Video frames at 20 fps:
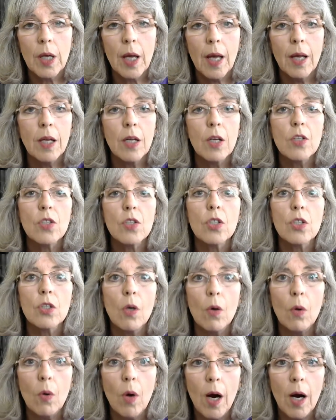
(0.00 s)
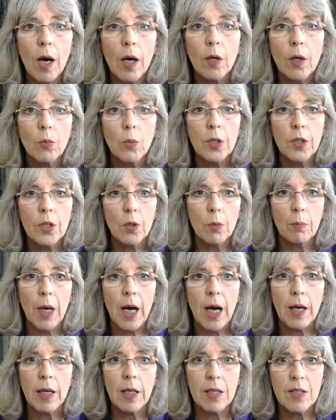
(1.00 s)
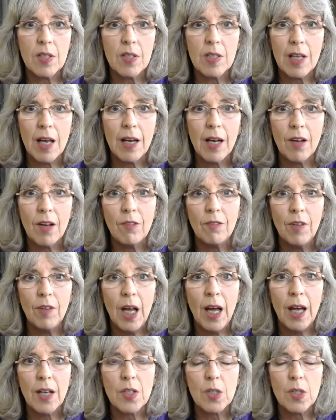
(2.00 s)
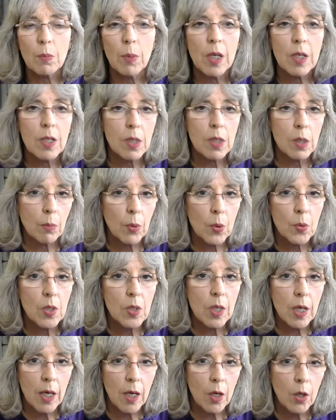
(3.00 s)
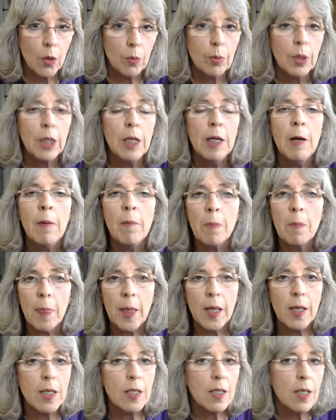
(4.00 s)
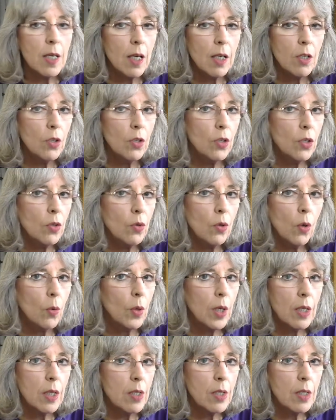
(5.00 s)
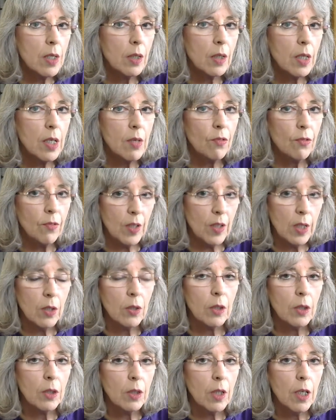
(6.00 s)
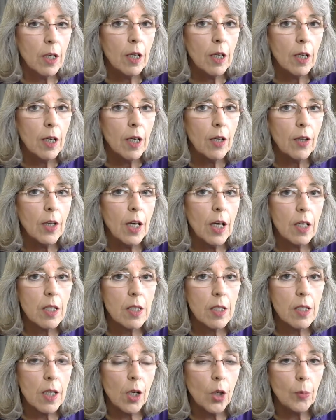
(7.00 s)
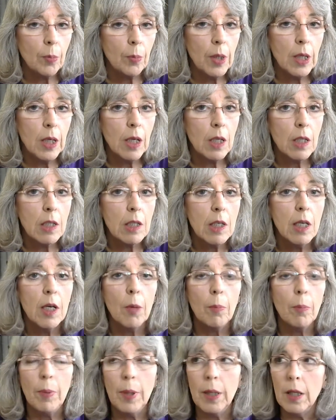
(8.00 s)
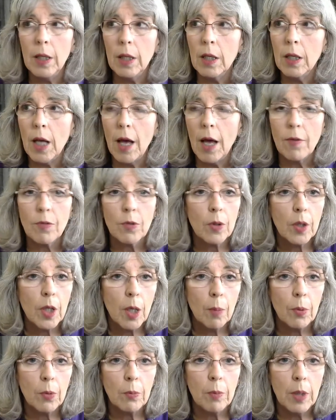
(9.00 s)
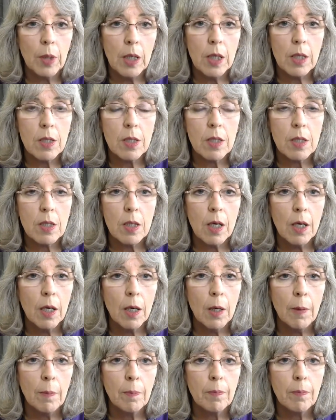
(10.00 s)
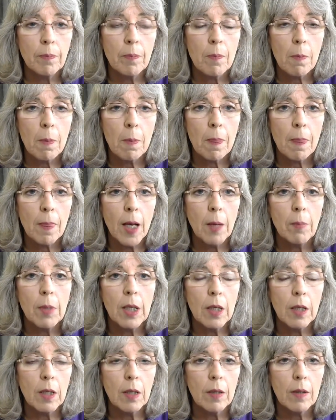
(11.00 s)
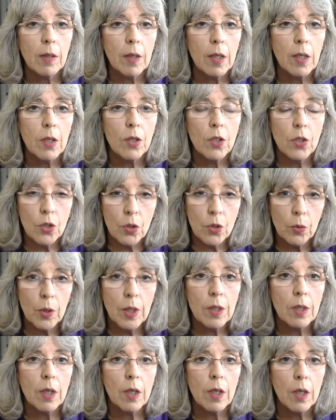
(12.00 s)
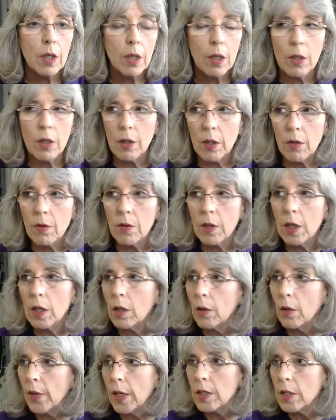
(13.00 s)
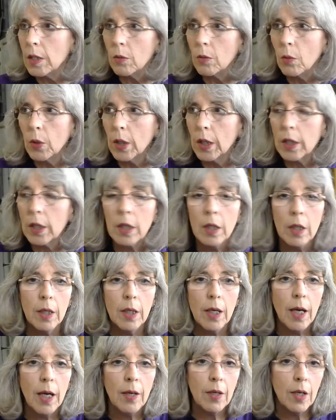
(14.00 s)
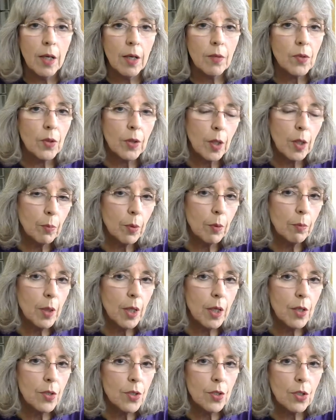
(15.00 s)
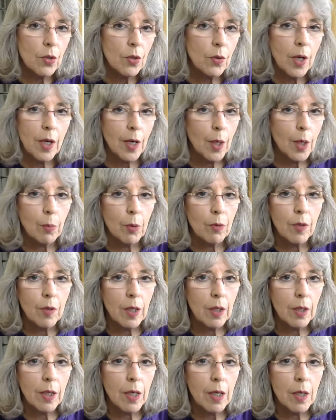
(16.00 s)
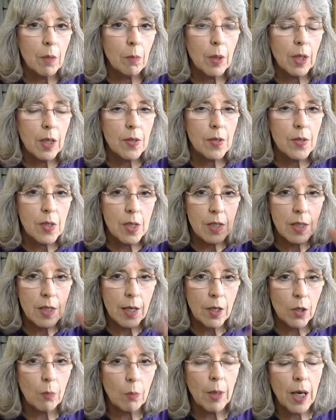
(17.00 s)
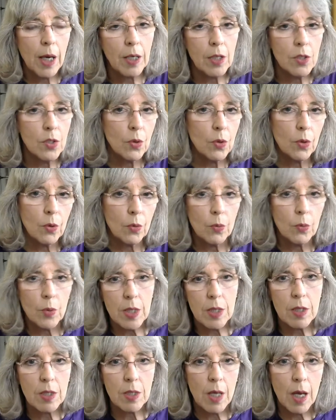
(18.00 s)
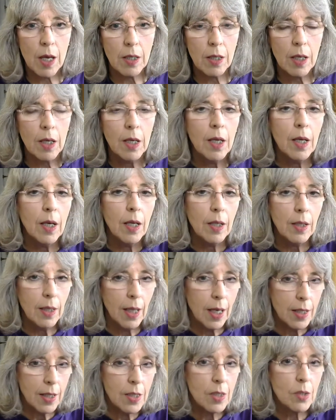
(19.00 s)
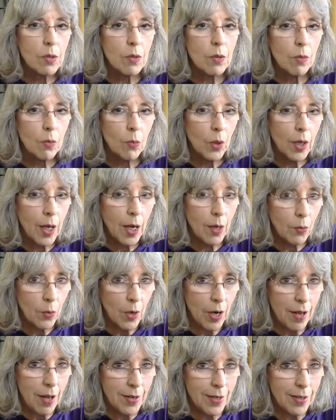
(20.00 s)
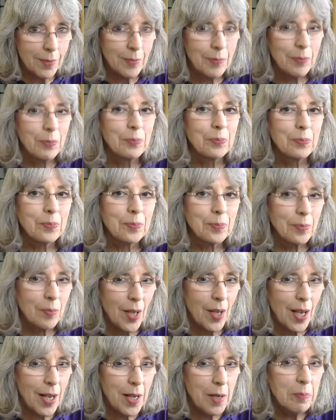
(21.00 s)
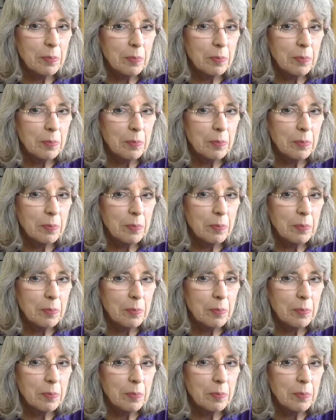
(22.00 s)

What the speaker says: And it is so hard when your body is set on fast, but it's supposed to help. And then they say you don't instantly feel that it's helping it, but after a couple minutes, I mean, you do it, you think, oh, that didn't work. And then after a couple minutes, you're not hyperventilating because it's like your body sort of reset. That's what I read. Okay.